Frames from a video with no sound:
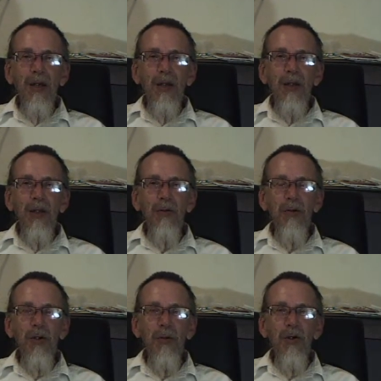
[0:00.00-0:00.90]
Those
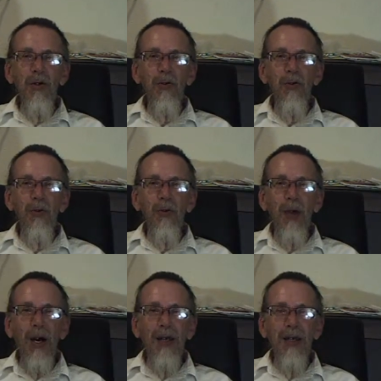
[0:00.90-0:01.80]
of us who
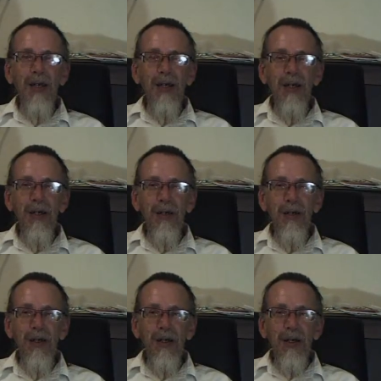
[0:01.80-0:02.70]
like
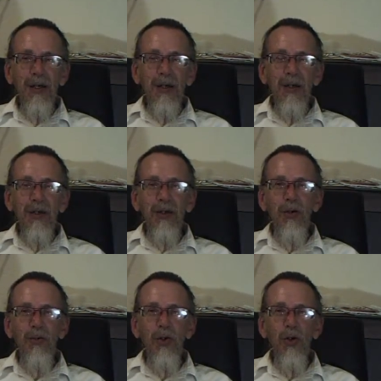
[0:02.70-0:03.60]

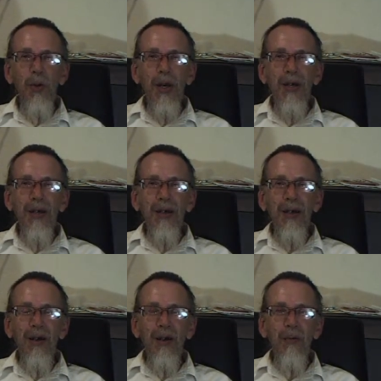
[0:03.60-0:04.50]
YouTubing,
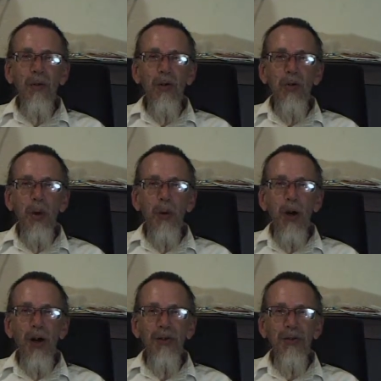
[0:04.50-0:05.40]
of course, we
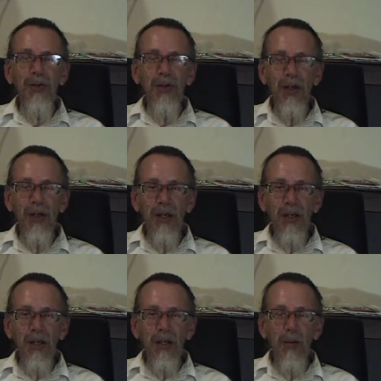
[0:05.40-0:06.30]
want
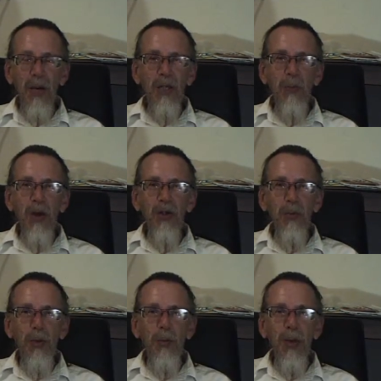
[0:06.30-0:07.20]
the best
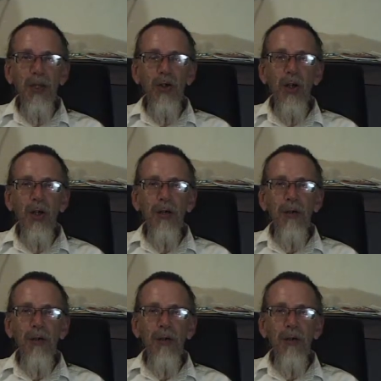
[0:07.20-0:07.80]
possible picture